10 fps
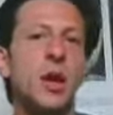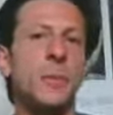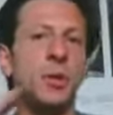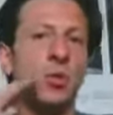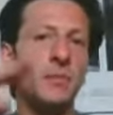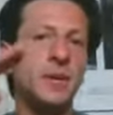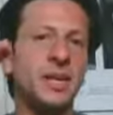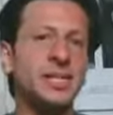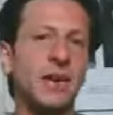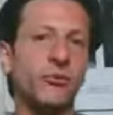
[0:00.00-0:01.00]
but only
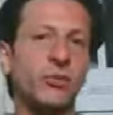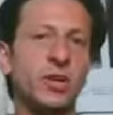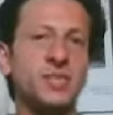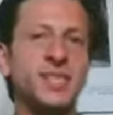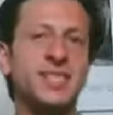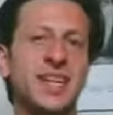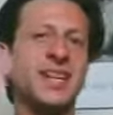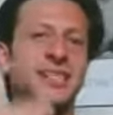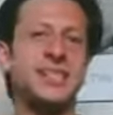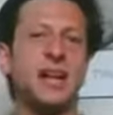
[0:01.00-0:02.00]
because that frequency dug
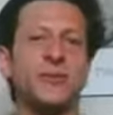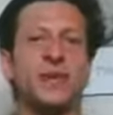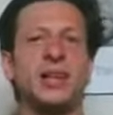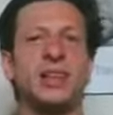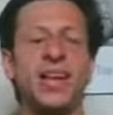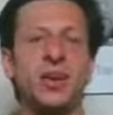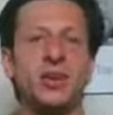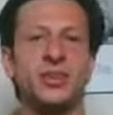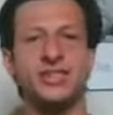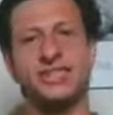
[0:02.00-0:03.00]
itself a
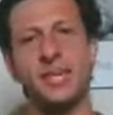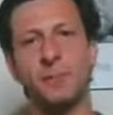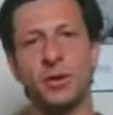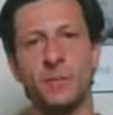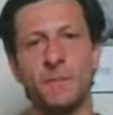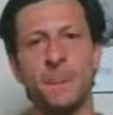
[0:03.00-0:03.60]
layer deeper.